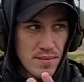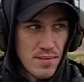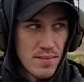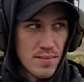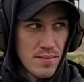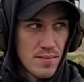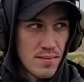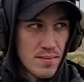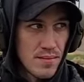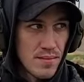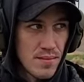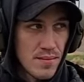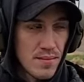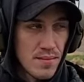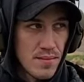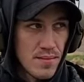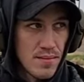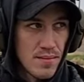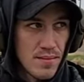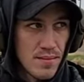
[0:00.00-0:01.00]

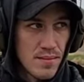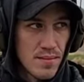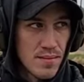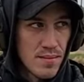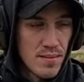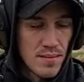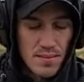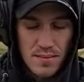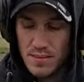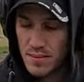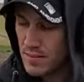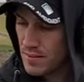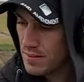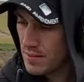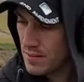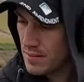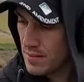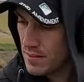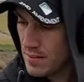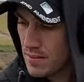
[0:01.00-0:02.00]

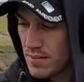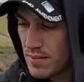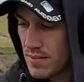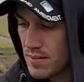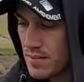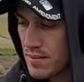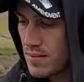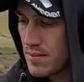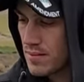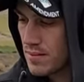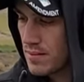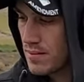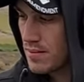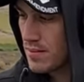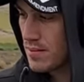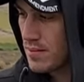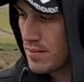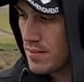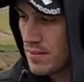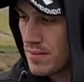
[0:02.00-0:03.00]

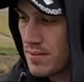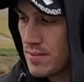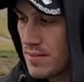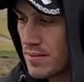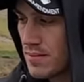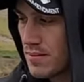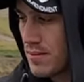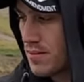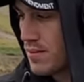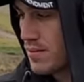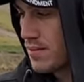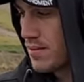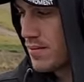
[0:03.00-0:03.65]
No words are spoken by the person on screen.